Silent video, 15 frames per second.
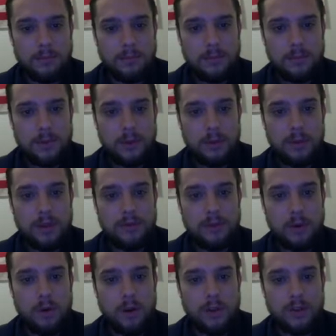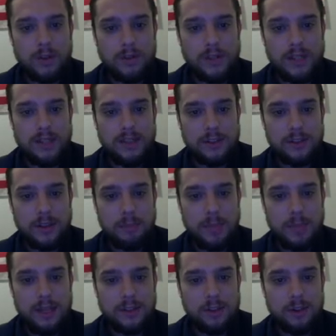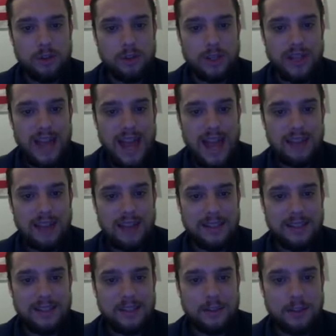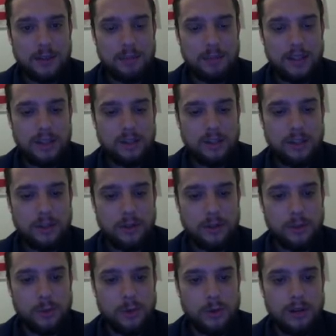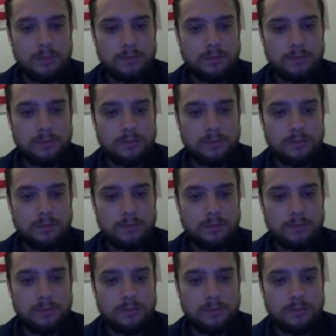Boom. If you also have an Instagram page, you can add the Instagram page here as well.